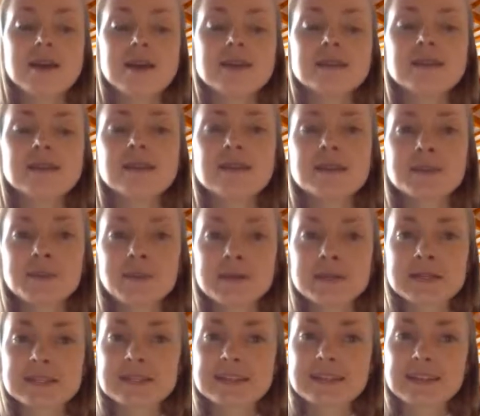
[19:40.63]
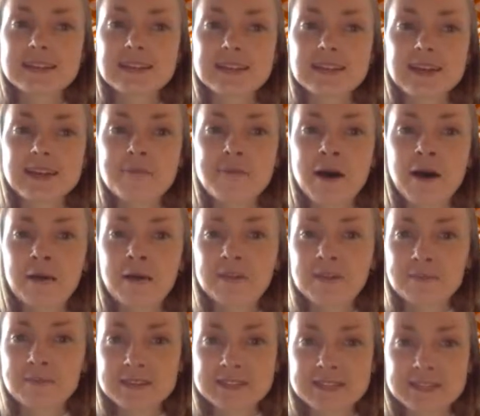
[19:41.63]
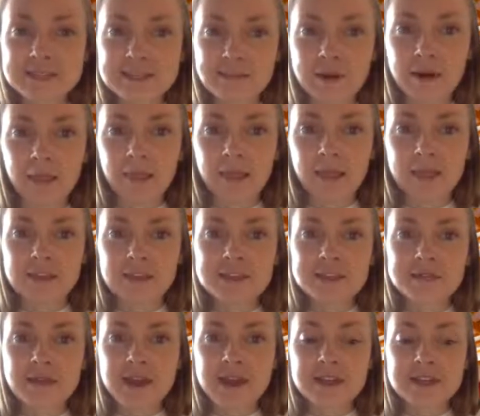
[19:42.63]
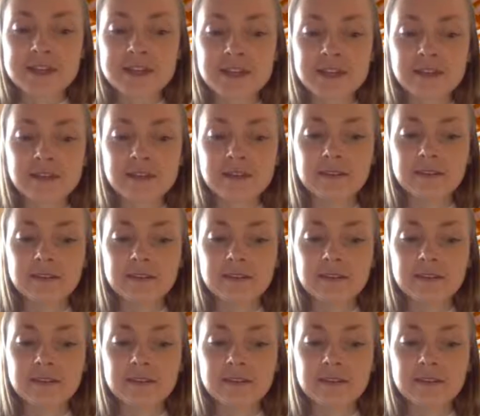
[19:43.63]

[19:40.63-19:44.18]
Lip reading: So this was about the business model and the strategy.